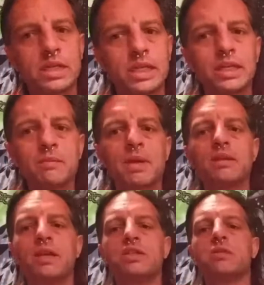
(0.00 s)
a healing
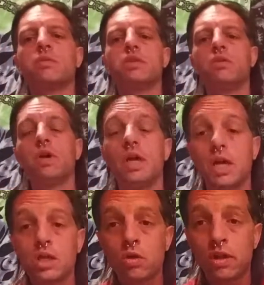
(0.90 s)
meditation with you.
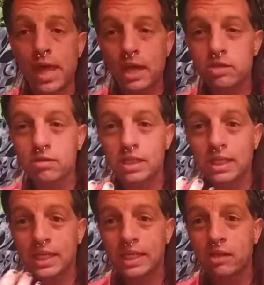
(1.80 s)
You can actually
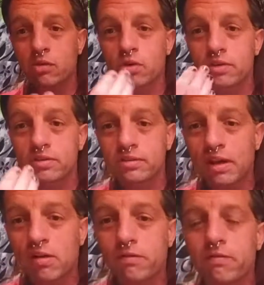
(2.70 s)
heal
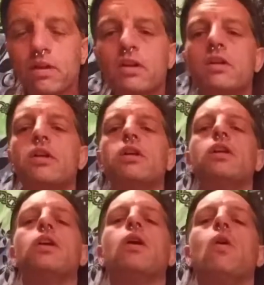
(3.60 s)
yourself
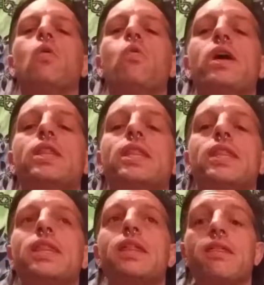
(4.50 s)

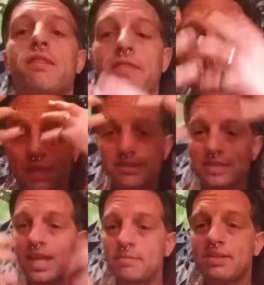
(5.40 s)
with that
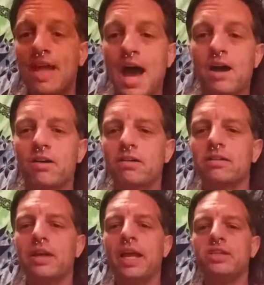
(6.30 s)
same style,
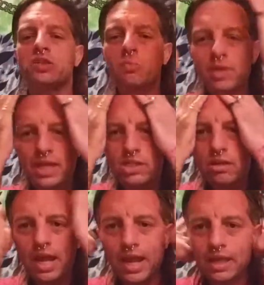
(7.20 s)
and just place
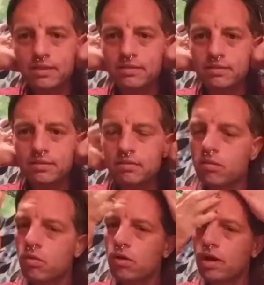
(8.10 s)
your hands
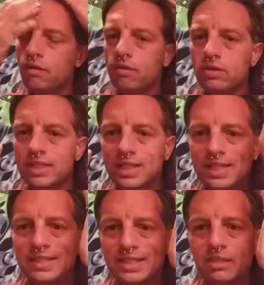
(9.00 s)
wherever. Just
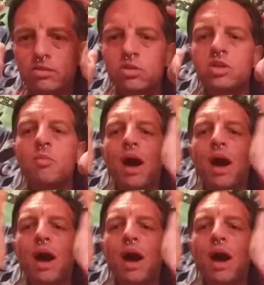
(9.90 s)
listen to your